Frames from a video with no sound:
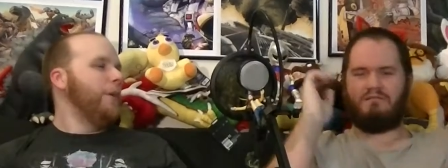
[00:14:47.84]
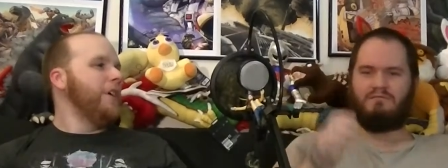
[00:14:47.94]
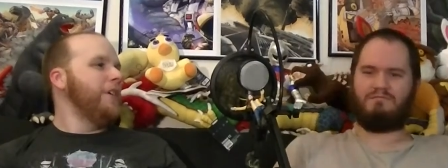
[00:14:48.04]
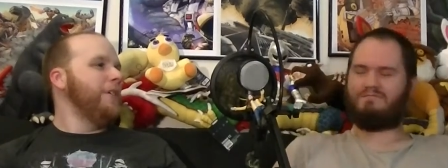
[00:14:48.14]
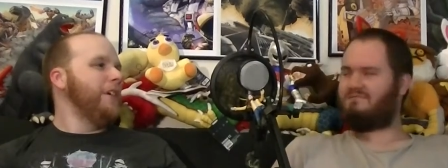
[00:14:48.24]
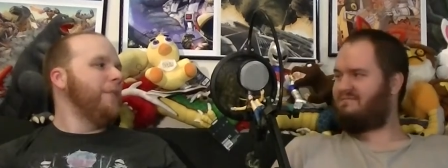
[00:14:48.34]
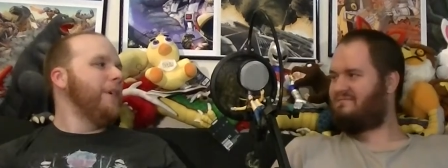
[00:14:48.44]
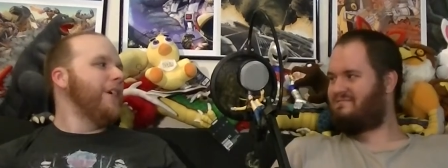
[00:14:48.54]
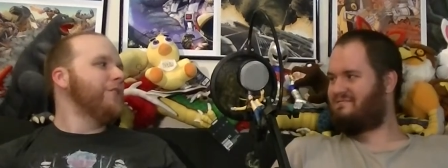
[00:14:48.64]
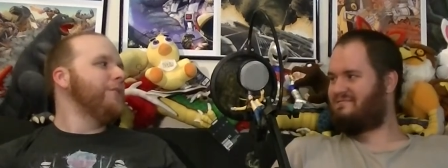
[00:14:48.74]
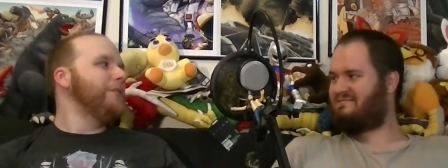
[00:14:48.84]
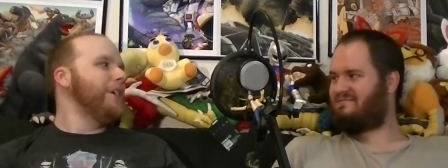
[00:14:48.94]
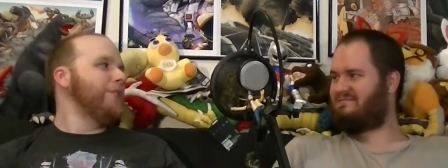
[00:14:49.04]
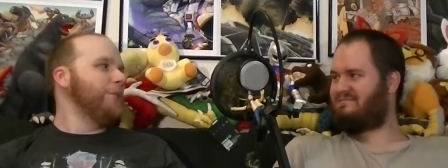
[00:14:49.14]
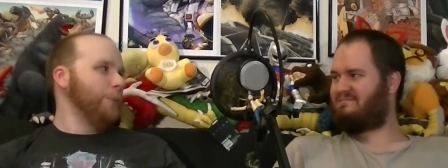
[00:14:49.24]
Speaker 1: Well, you know that reaction was
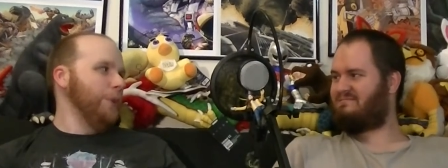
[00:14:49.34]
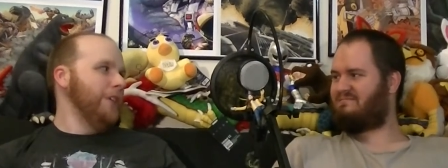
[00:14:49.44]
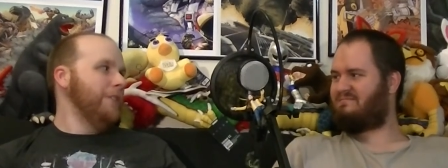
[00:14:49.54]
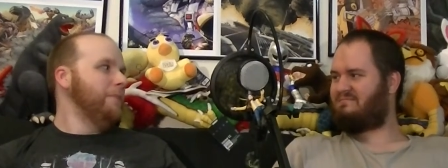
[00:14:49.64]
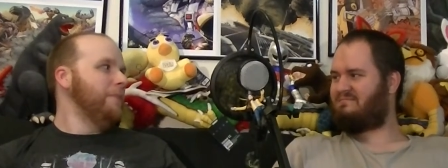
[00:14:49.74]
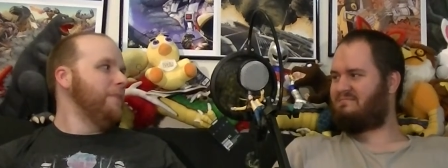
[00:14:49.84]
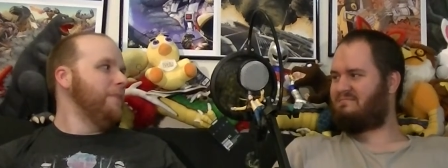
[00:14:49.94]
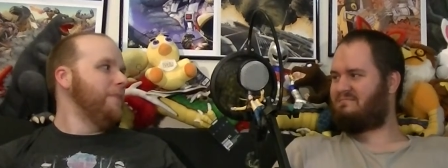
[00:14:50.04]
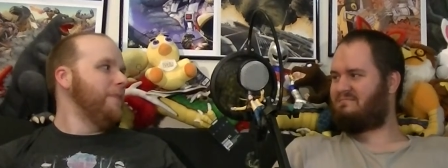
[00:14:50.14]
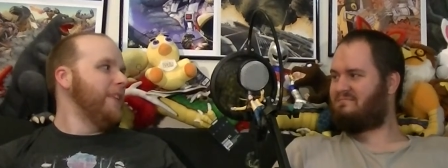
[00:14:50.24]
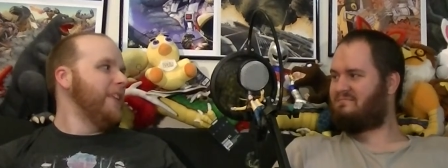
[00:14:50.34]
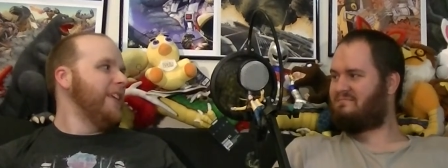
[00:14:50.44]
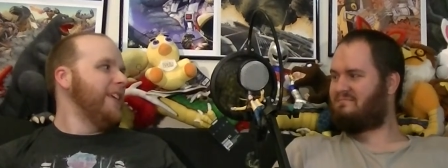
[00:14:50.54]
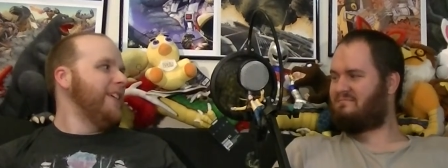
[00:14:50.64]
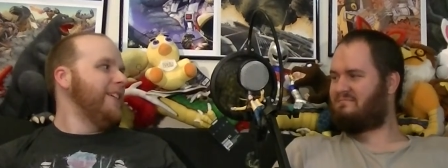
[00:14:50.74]
actually real?
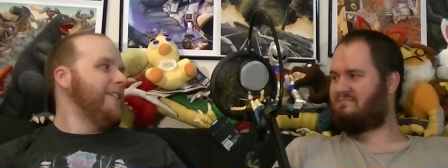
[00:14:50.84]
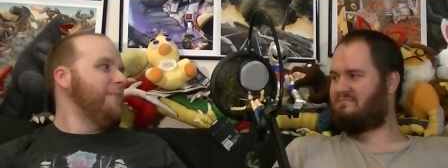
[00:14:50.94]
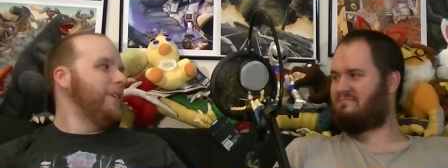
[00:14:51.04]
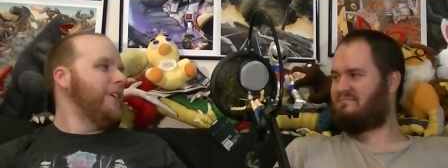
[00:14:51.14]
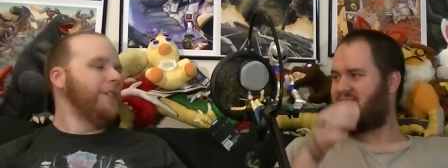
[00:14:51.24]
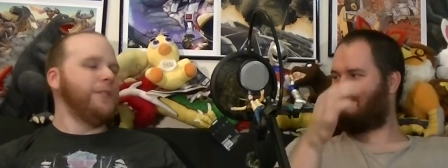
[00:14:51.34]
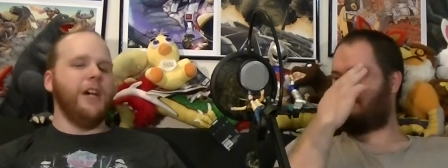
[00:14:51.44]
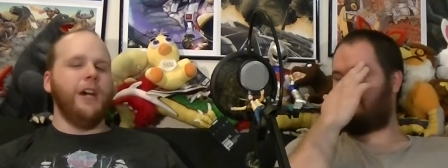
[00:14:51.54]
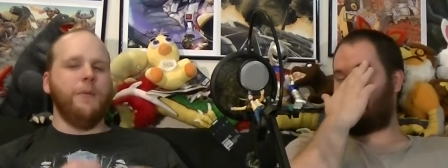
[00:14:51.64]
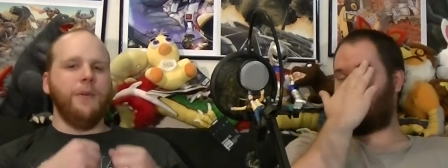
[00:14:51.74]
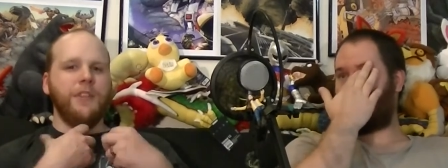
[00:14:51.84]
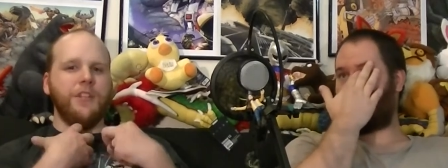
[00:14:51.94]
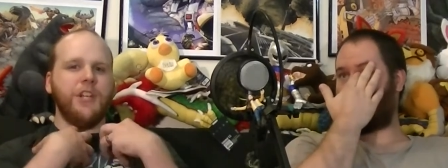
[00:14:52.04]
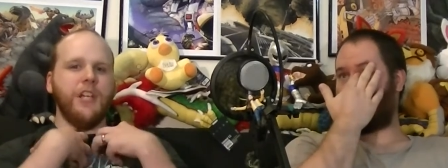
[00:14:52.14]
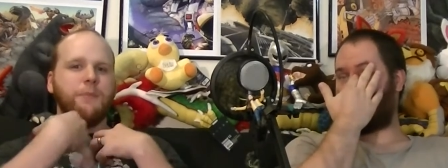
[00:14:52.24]
Because when
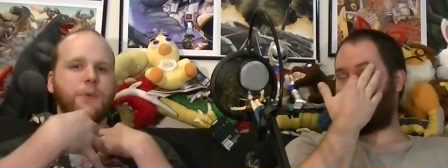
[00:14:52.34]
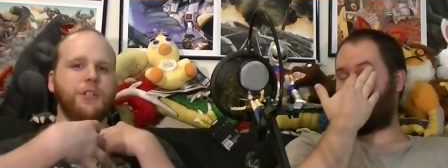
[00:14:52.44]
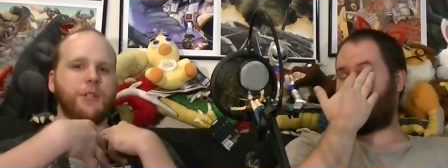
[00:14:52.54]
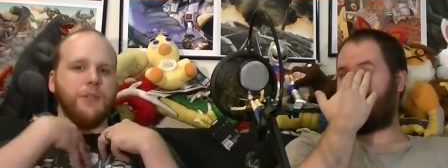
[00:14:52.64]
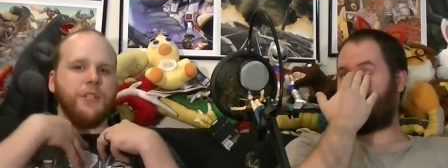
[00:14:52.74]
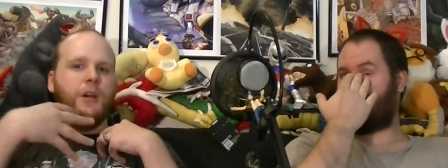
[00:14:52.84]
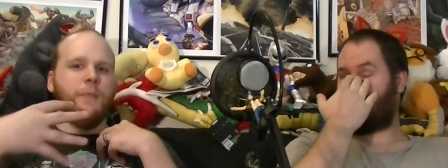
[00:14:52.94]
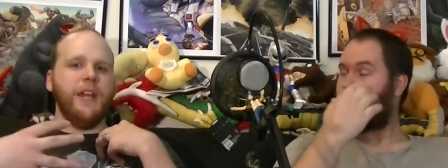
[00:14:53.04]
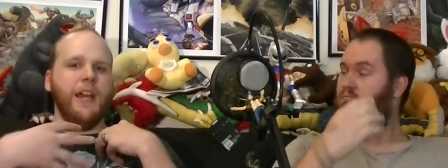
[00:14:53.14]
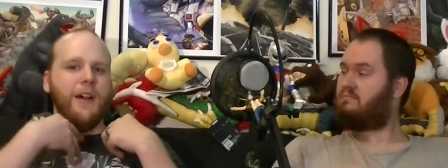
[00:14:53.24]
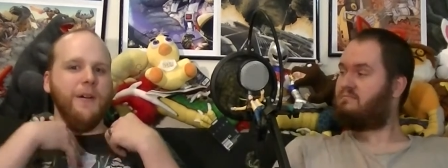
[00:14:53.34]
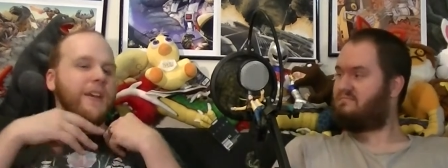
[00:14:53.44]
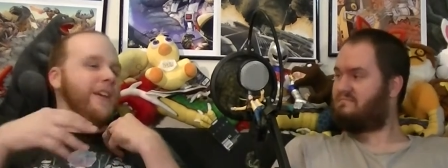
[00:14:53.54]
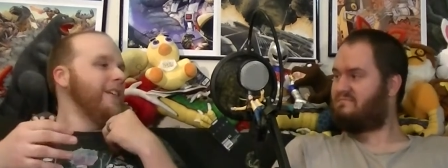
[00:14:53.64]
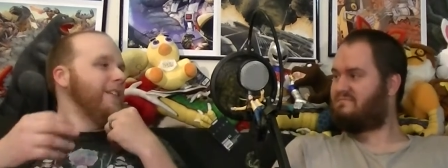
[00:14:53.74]
the chestburster was coming
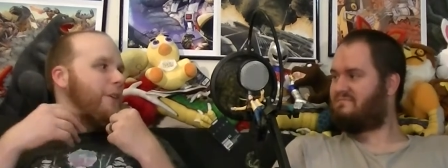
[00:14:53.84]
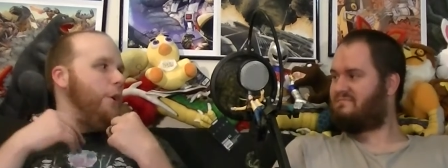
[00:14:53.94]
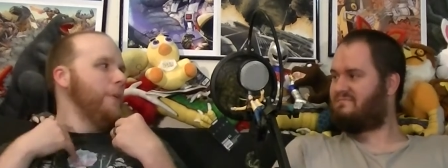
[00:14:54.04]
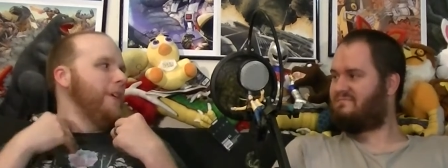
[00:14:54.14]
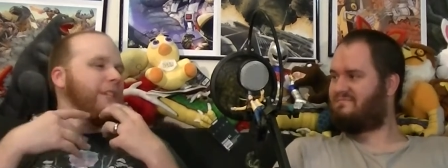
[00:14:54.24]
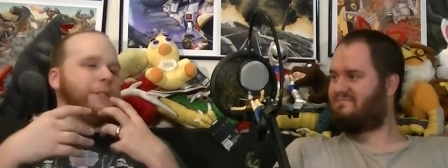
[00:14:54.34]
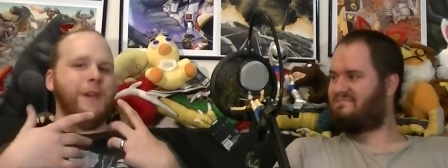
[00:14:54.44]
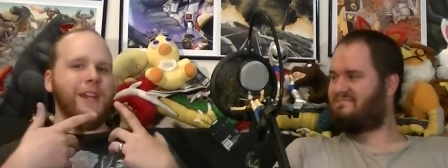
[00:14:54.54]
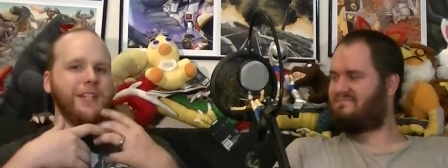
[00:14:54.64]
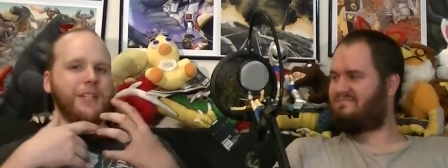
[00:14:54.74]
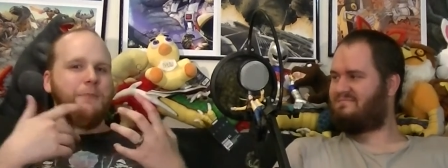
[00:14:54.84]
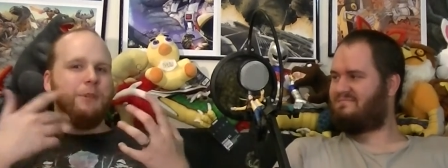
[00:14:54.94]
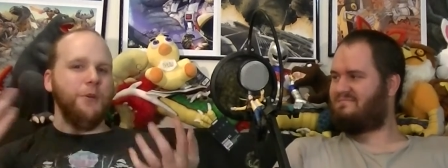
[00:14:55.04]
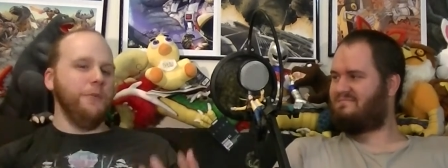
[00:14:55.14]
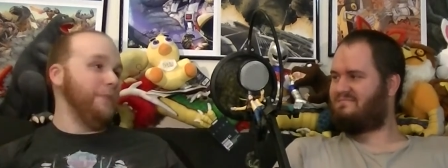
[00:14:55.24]
out, nobody expected to
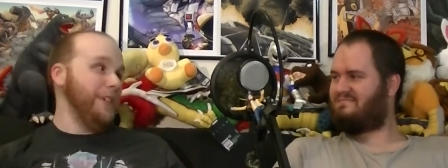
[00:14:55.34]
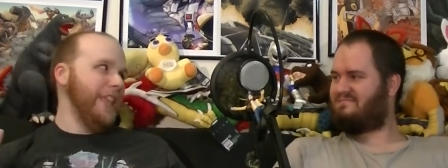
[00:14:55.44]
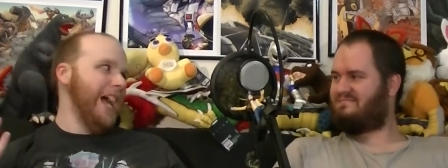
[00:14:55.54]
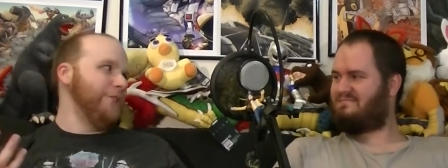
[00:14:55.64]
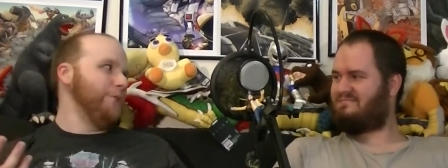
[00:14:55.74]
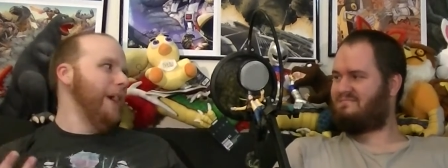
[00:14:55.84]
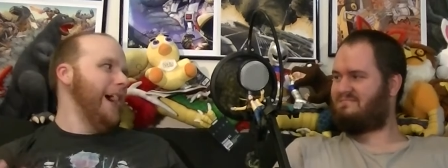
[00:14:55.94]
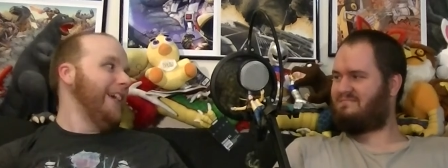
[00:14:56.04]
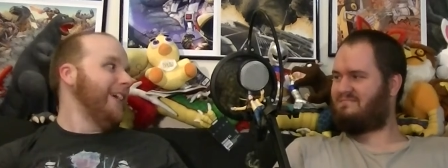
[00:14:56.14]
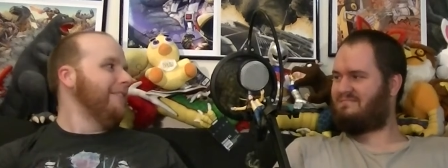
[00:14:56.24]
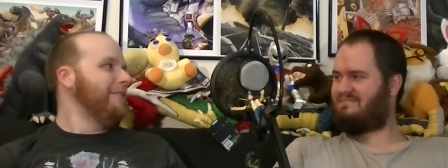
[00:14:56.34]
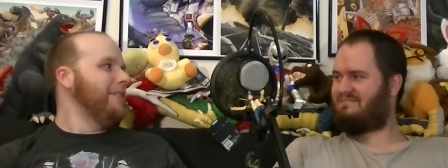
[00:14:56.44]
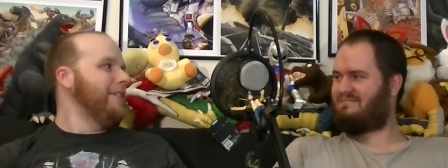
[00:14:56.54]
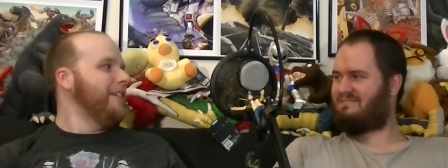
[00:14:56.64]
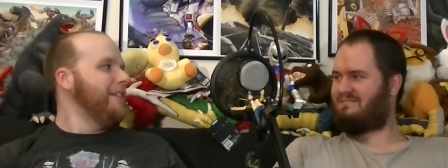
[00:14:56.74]
go be that dramatic.
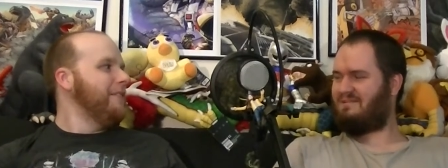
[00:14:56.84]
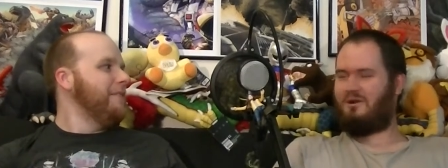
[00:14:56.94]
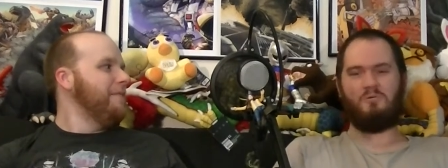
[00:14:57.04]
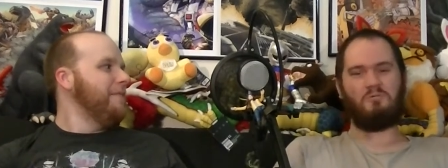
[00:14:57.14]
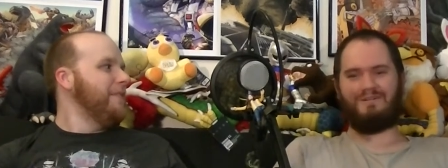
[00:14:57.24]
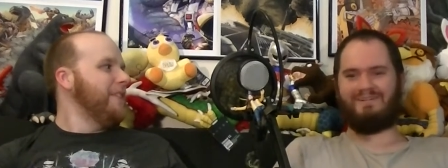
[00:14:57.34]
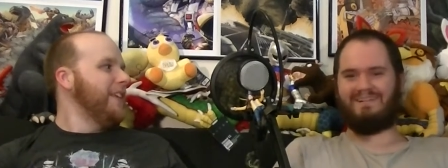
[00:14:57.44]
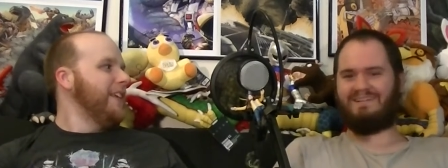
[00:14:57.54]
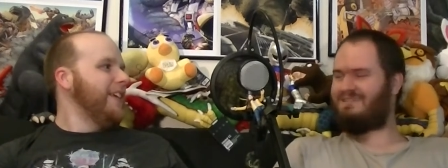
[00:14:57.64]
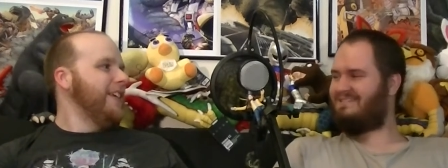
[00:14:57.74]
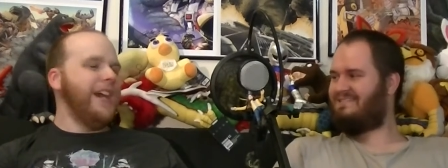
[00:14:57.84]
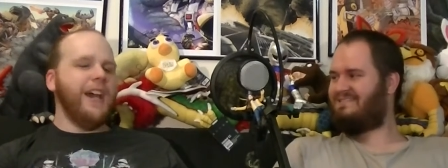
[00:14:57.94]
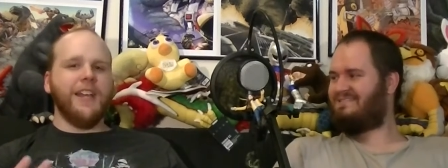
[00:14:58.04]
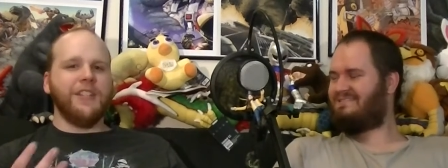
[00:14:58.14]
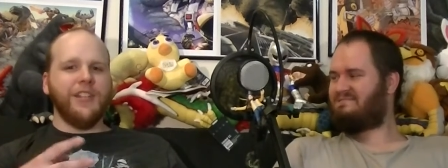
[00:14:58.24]
Oh, really?
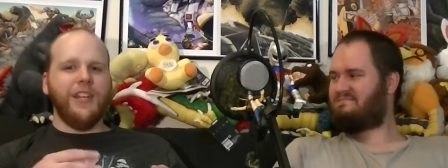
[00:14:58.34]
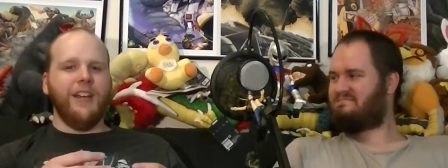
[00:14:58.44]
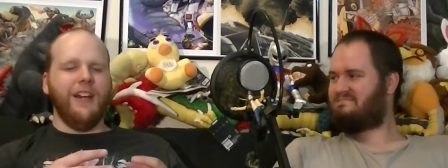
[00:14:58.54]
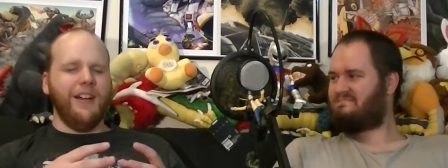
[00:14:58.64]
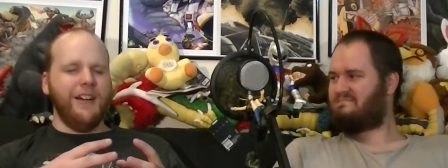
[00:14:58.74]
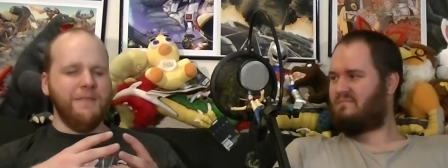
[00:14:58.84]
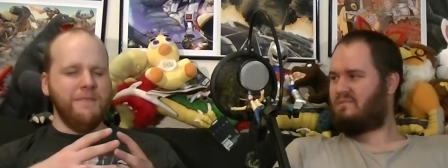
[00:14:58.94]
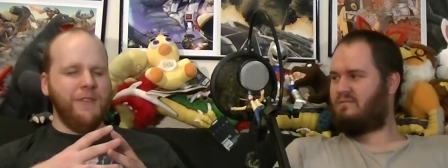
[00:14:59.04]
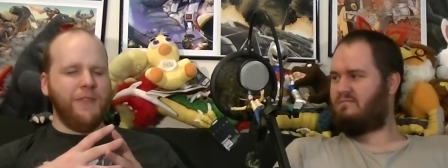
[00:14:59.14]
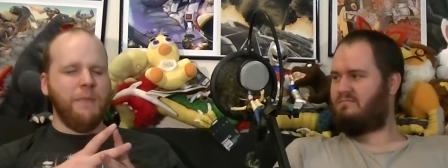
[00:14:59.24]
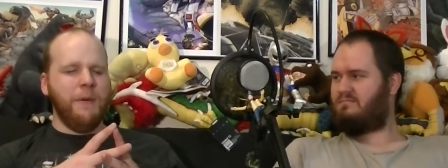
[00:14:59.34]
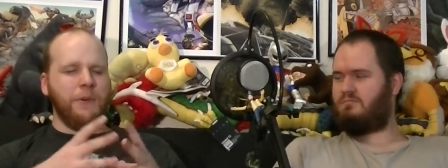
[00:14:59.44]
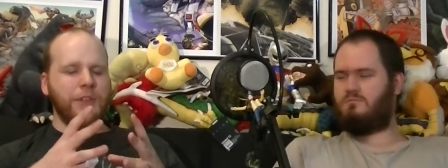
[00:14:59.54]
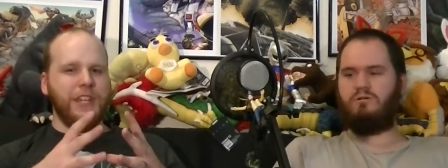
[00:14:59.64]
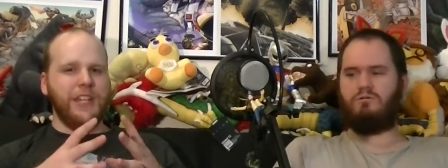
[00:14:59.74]
Yeah, I guess they, if I
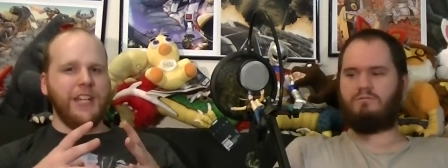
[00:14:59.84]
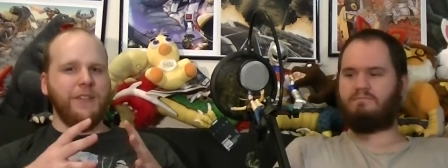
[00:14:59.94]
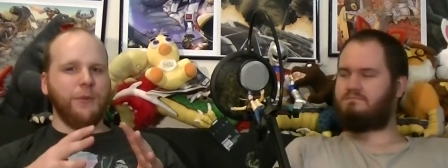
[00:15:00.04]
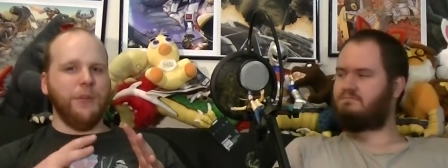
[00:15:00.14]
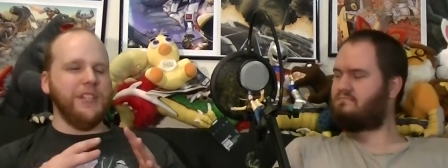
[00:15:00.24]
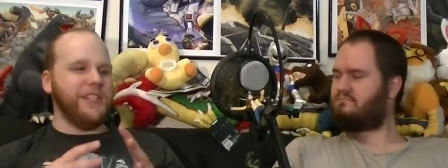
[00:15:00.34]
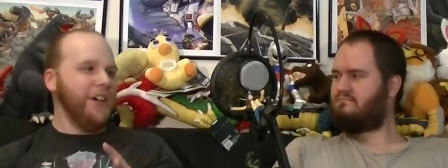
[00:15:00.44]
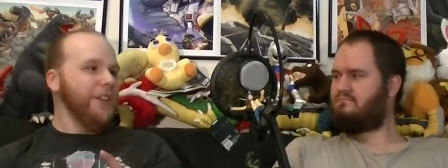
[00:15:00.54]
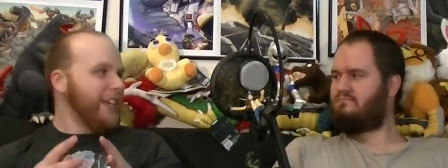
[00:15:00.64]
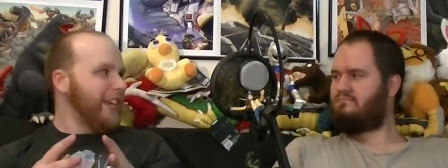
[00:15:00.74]
remember it, they didn't even really tell the